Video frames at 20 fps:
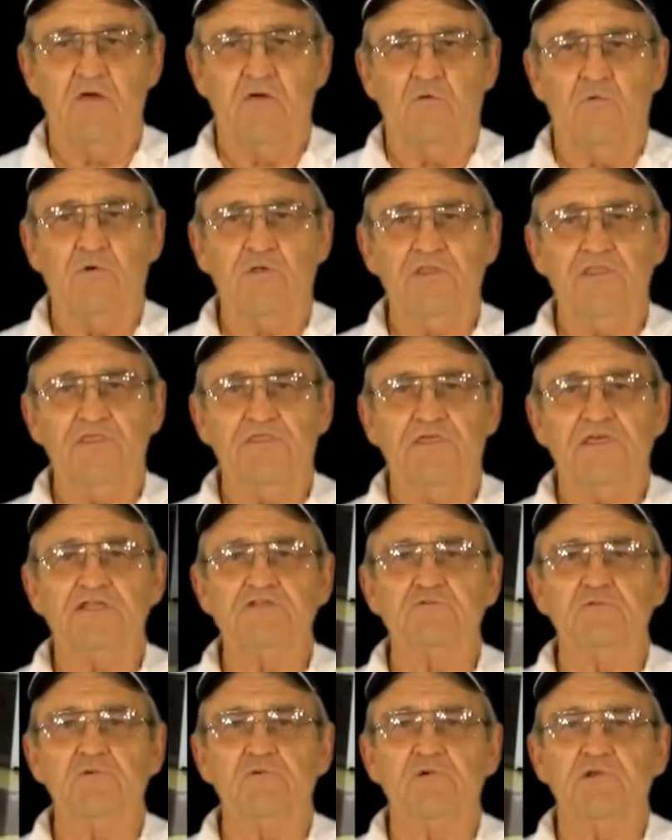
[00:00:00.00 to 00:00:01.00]
One of the
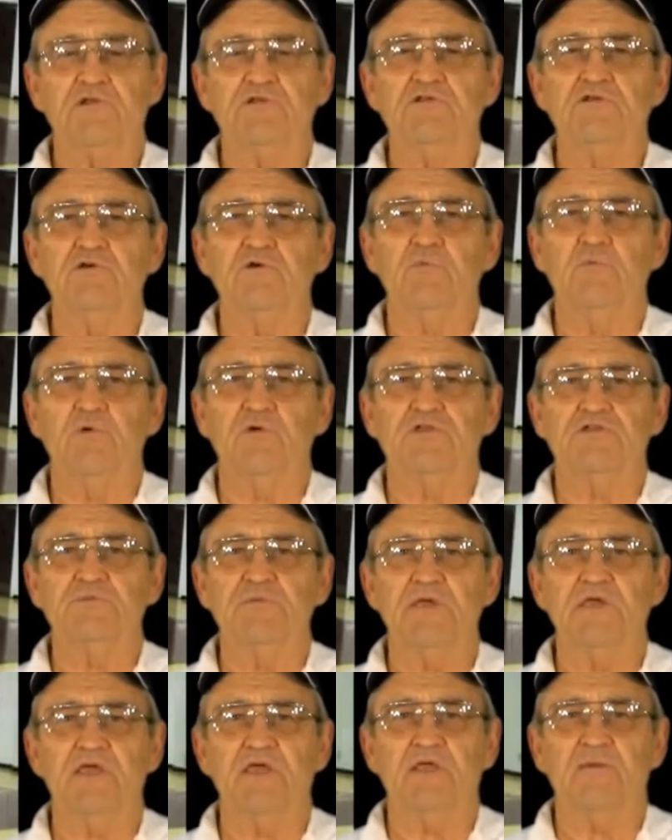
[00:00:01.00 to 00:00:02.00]
things we want to do when we're
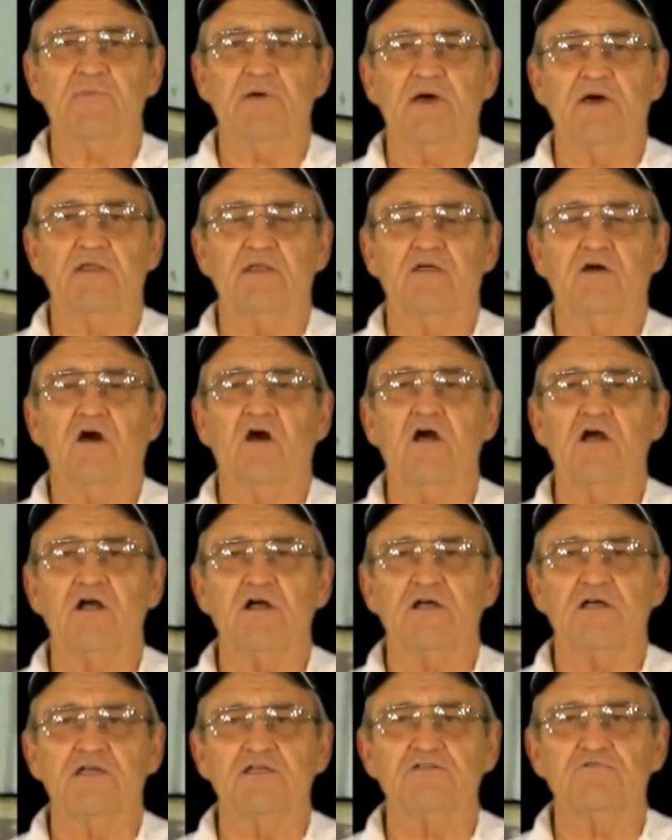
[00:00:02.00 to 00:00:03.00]
speaking about
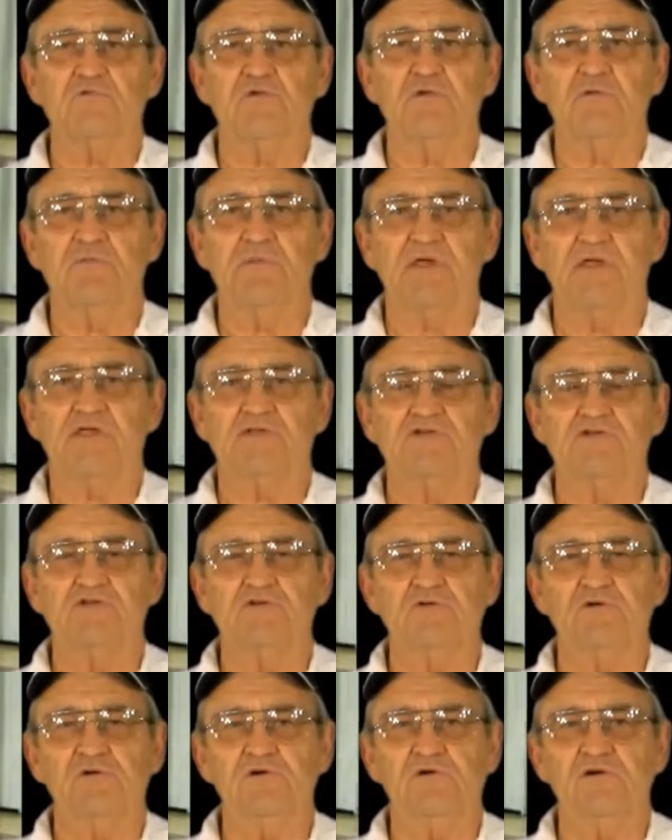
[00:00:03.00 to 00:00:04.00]
arc is we want to make
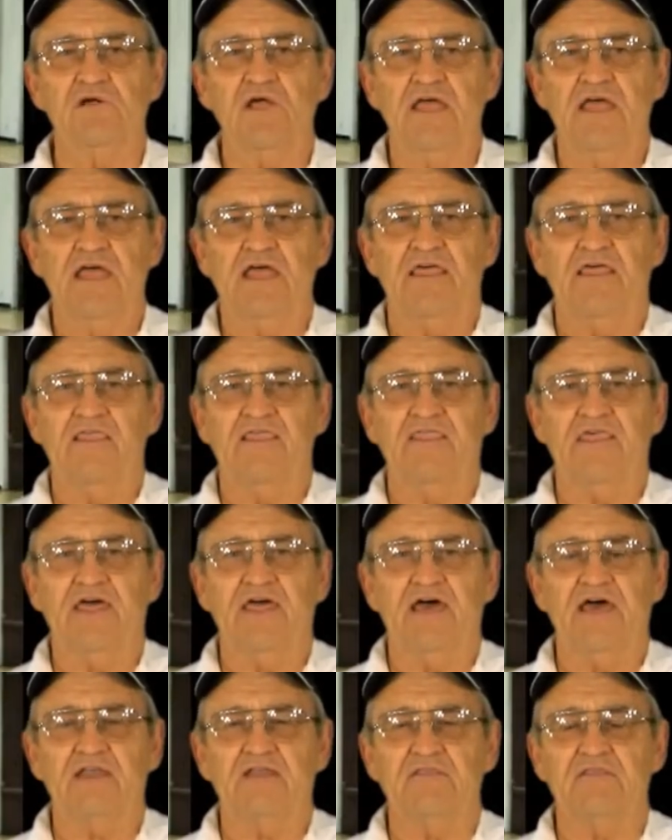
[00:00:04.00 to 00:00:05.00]
sure
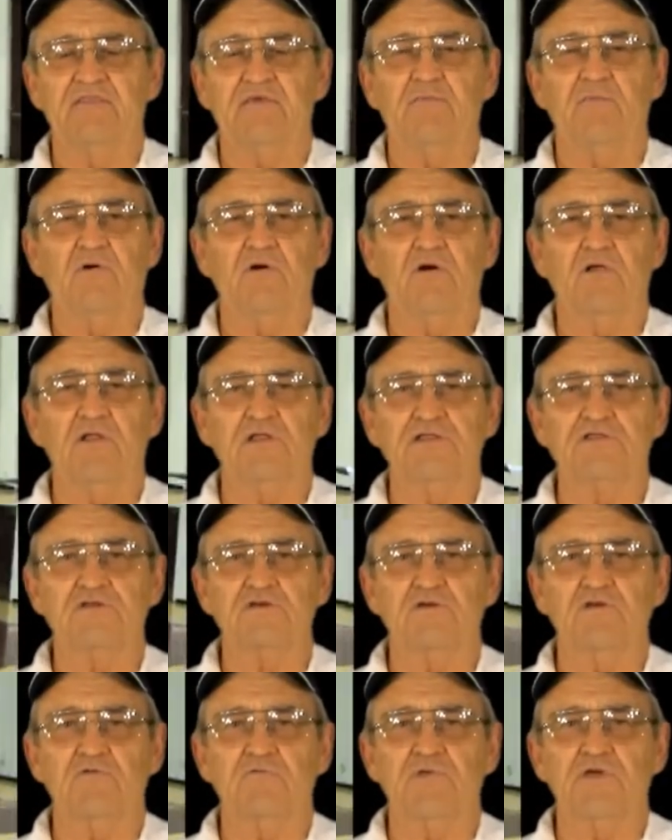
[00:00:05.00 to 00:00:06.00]
that the ball is
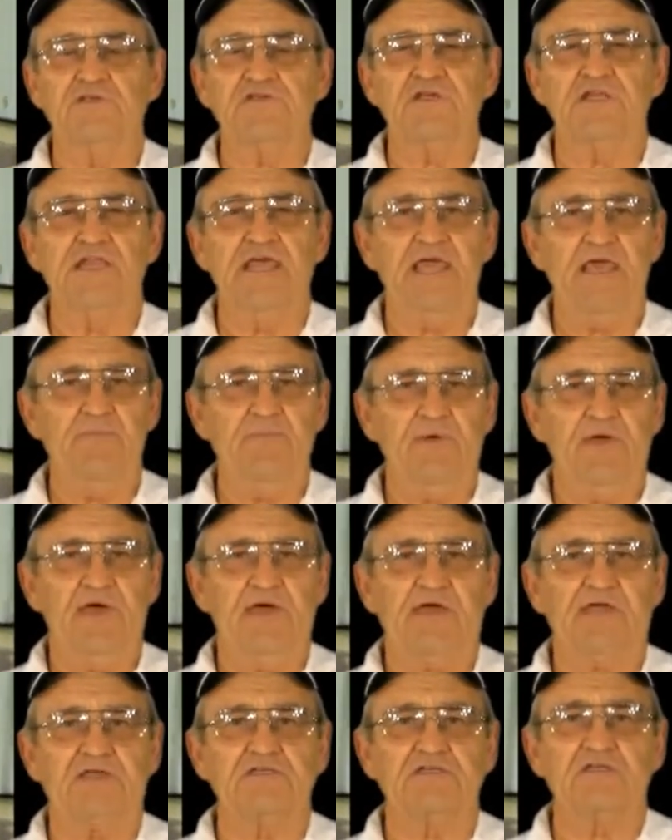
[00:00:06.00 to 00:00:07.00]
going to reach an
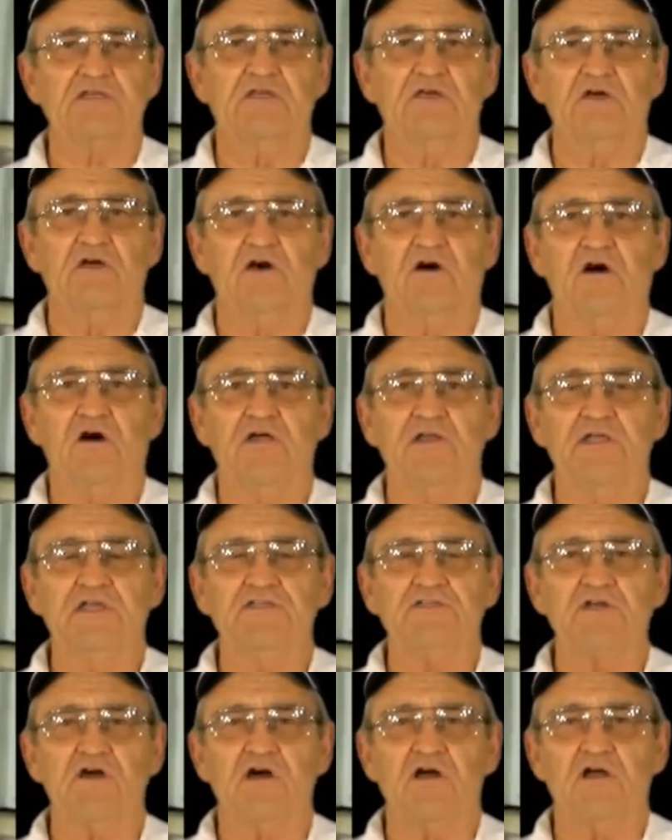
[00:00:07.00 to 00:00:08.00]
apex on
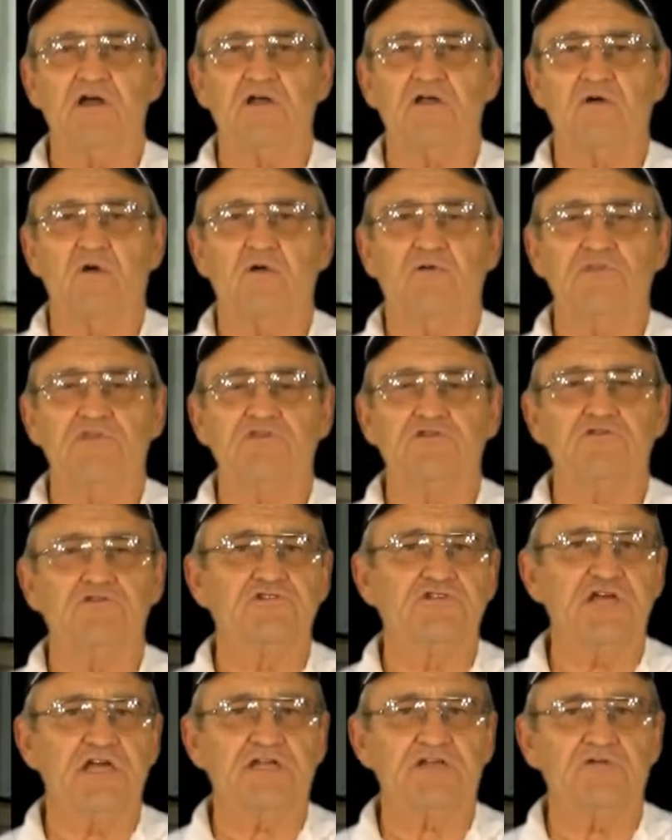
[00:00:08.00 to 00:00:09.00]
its arc, or the
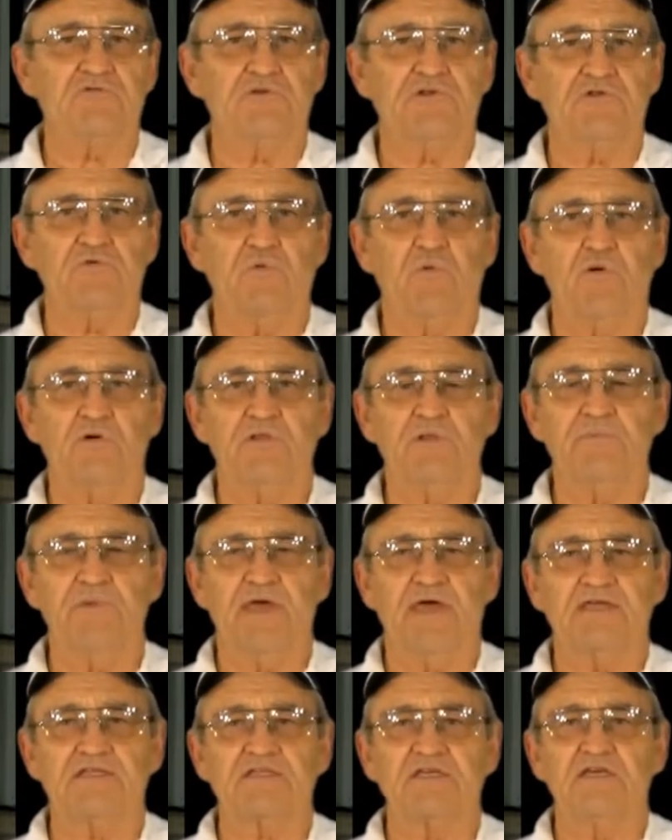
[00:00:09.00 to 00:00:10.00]
trajectory toward the
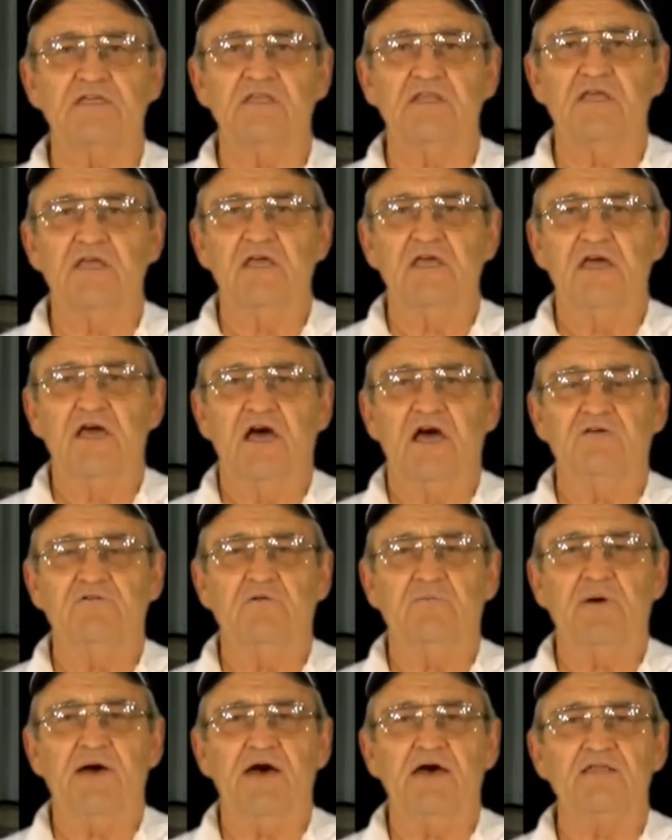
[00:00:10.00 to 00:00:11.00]
basket, of
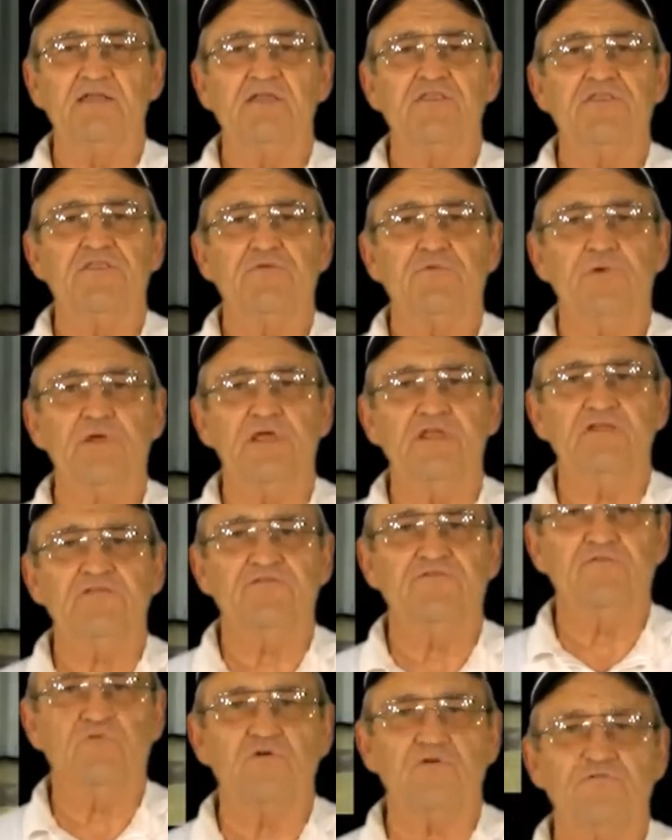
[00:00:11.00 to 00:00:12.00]
about 3 to
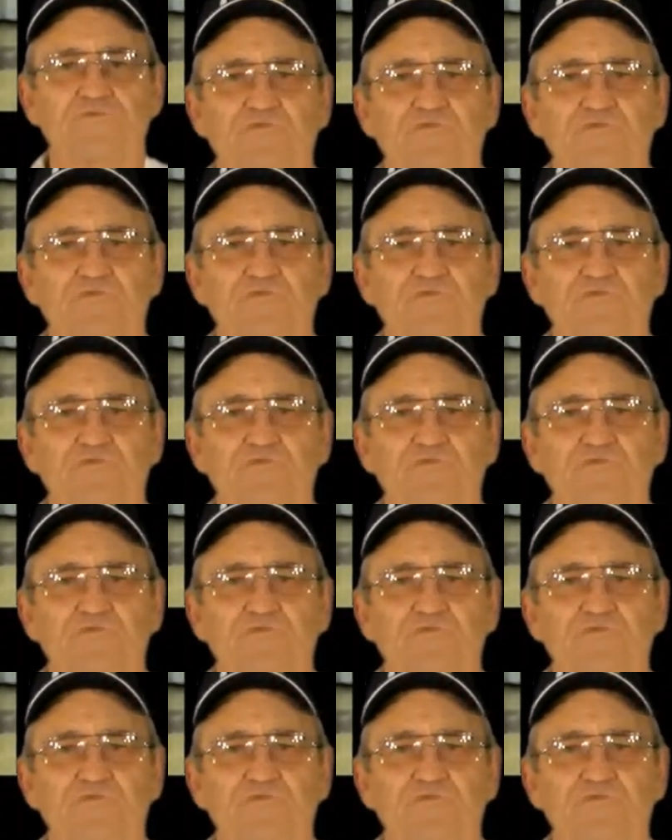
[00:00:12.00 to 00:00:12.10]
4